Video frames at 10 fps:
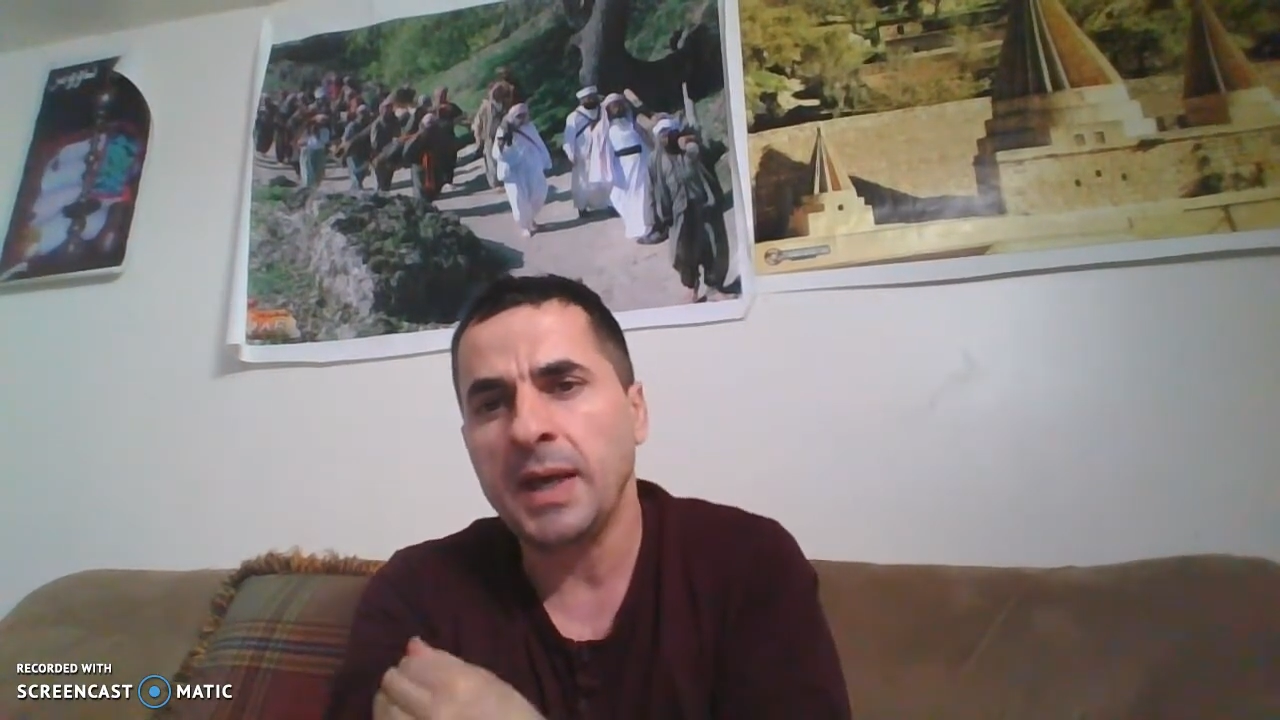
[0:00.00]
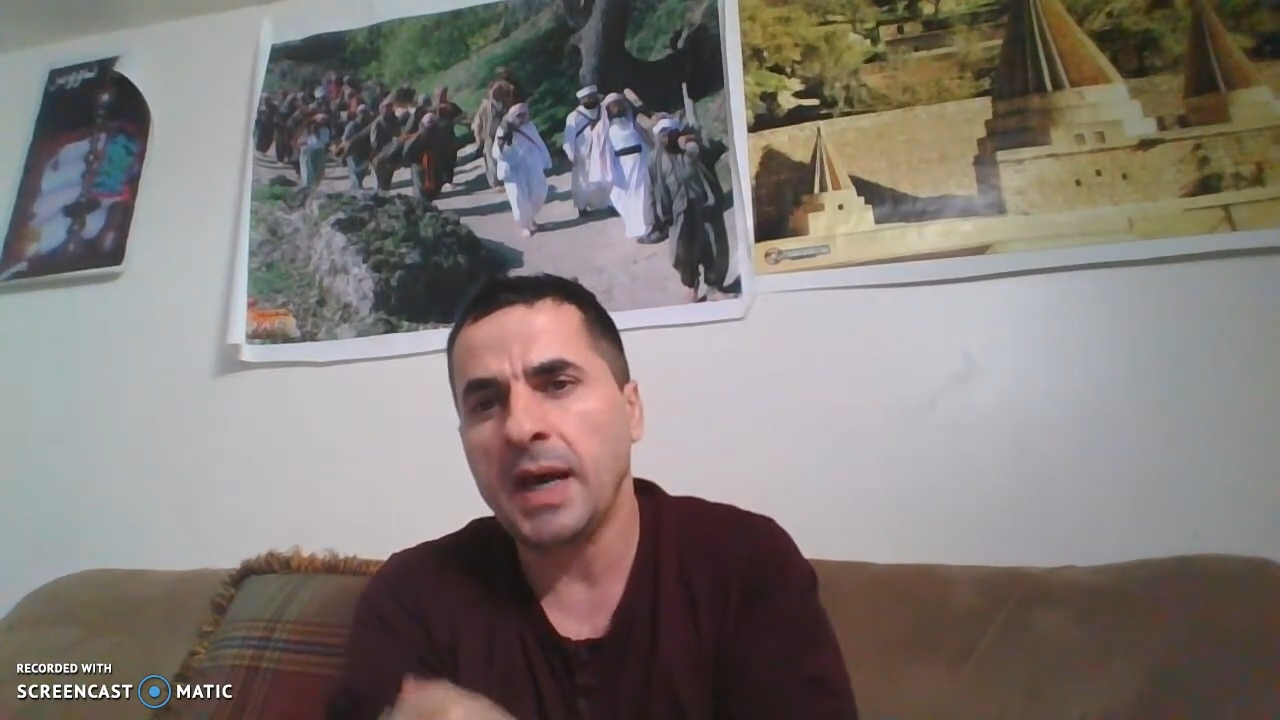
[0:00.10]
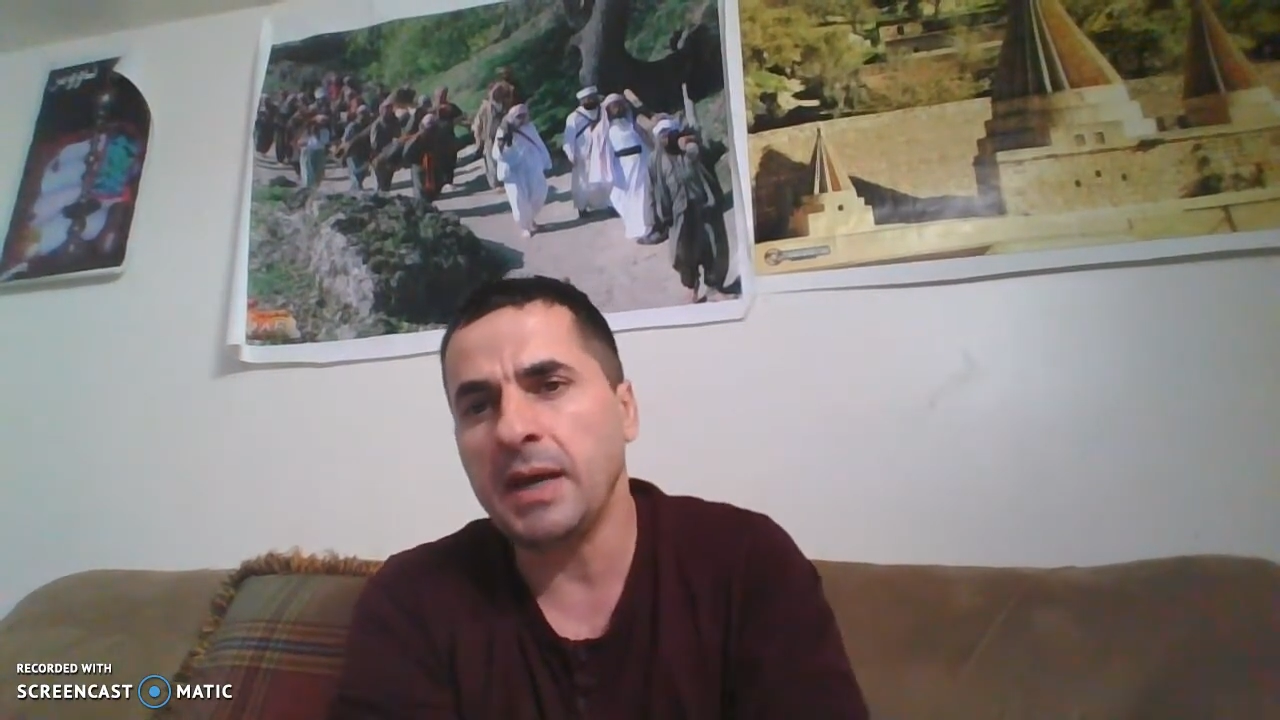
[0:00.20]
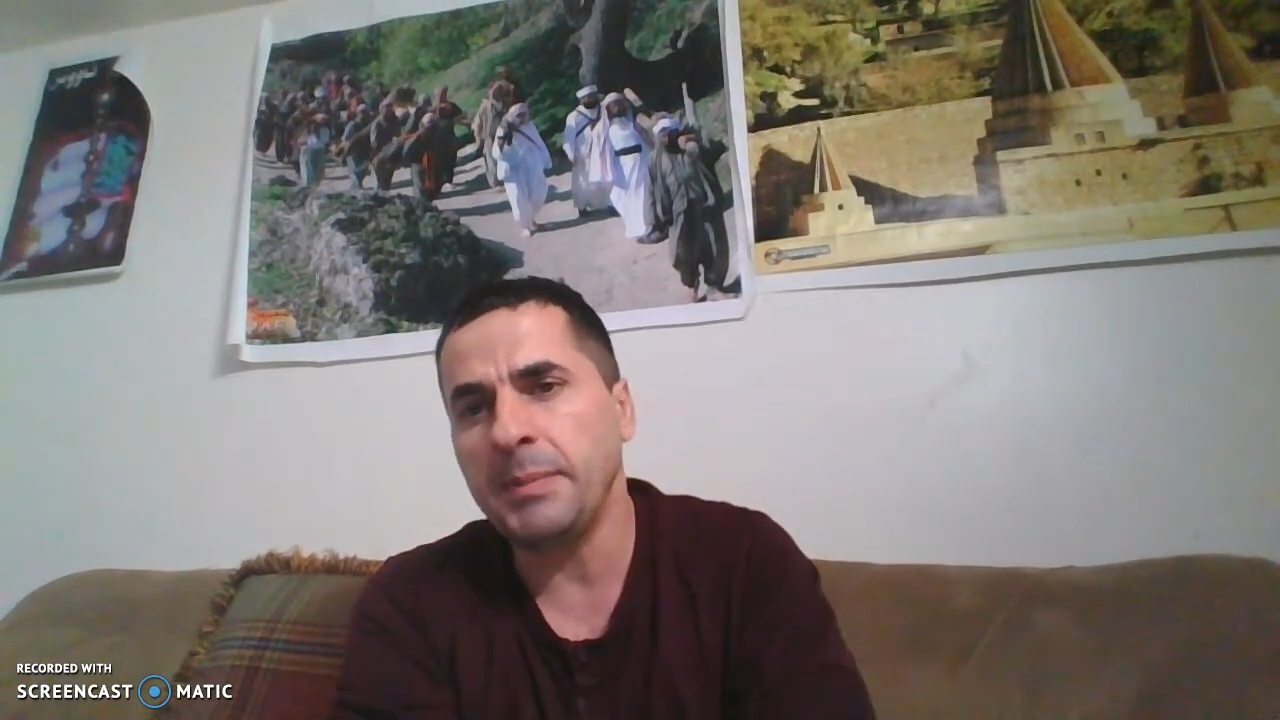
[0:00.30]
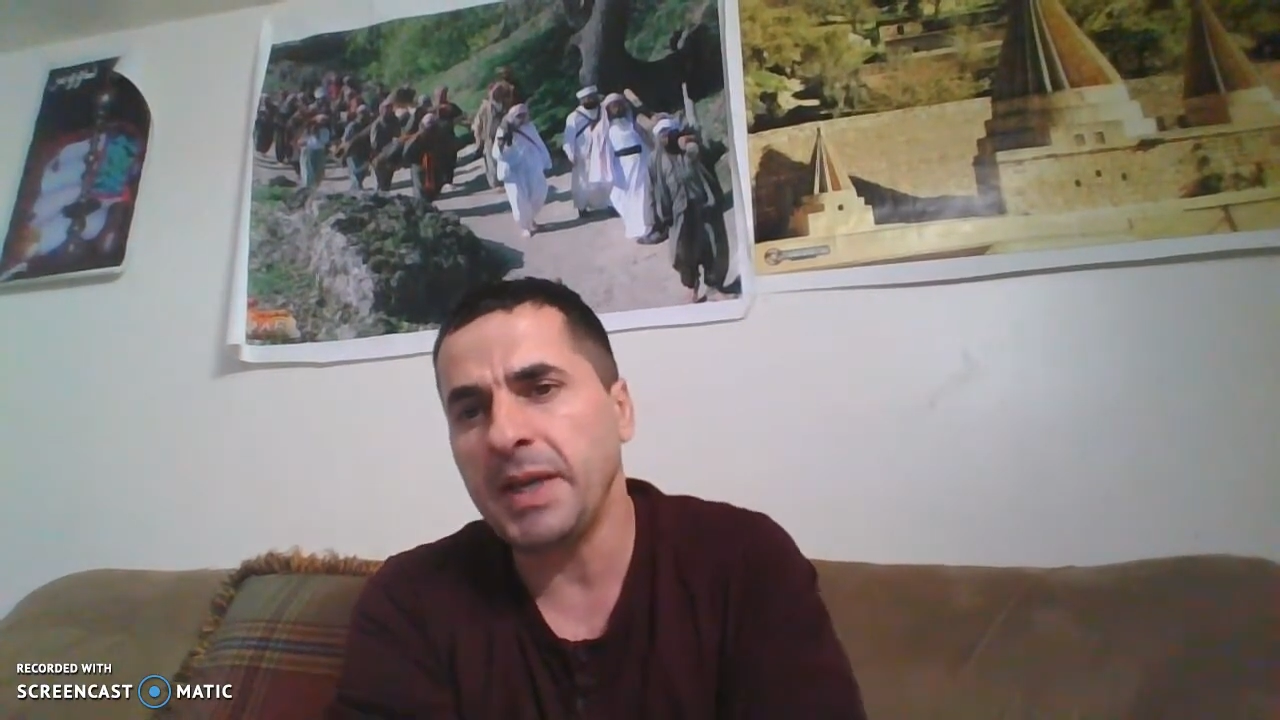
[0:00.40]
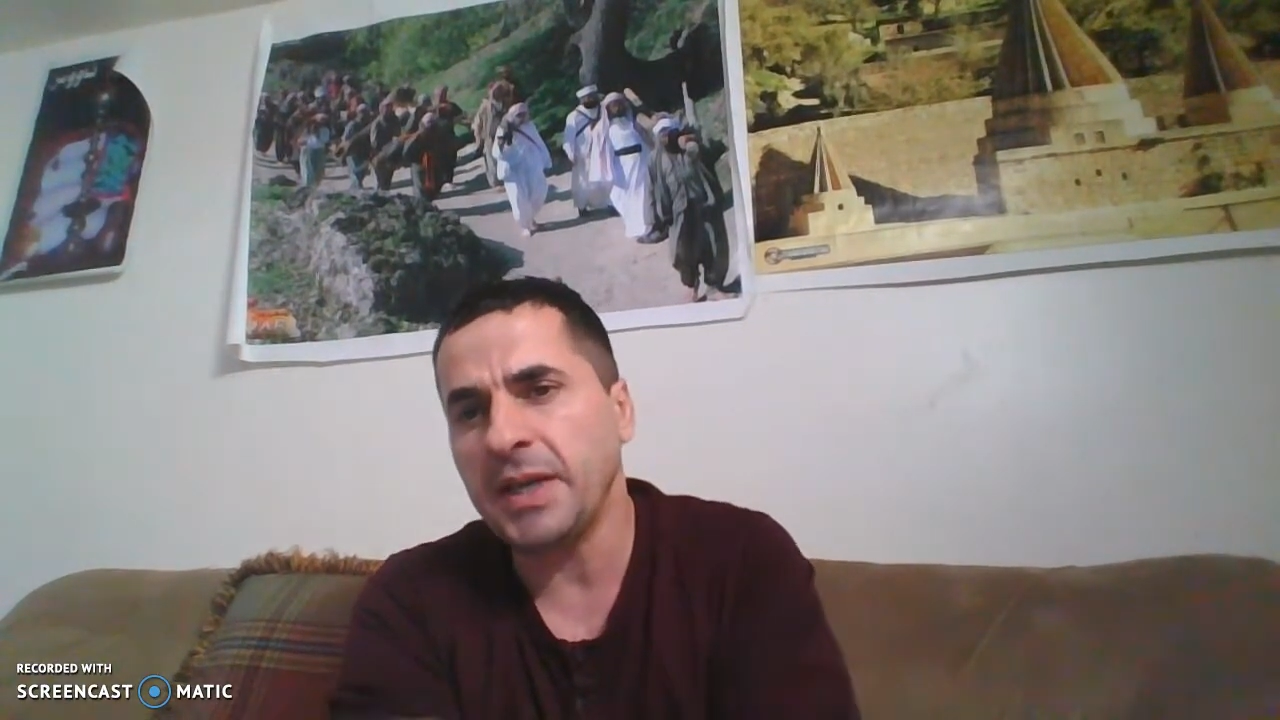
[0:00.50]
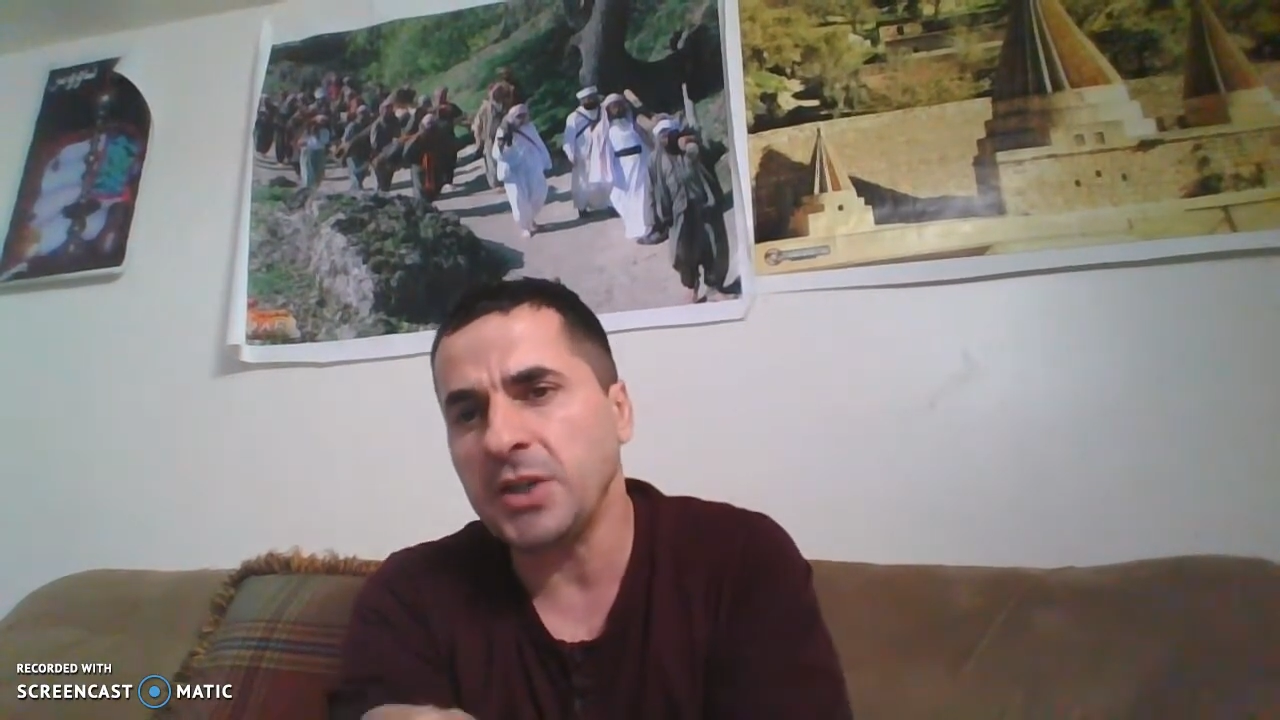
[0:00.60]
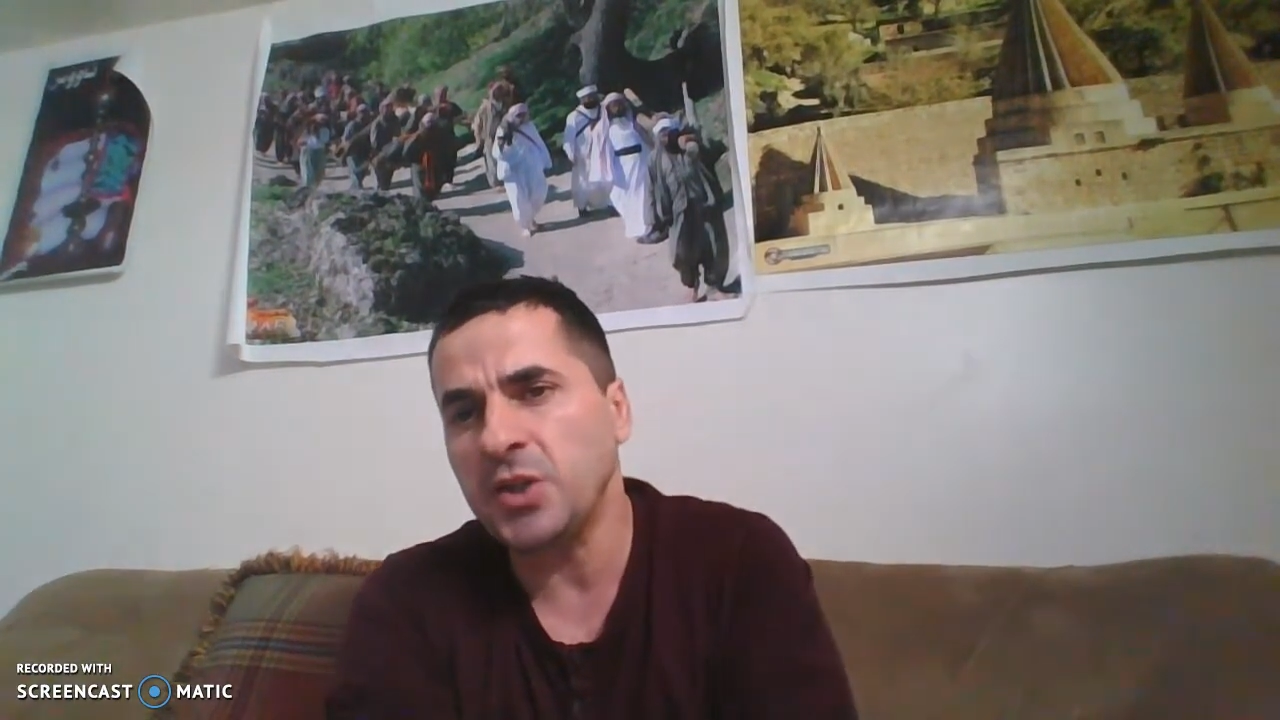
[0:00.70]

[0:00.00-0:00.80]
and making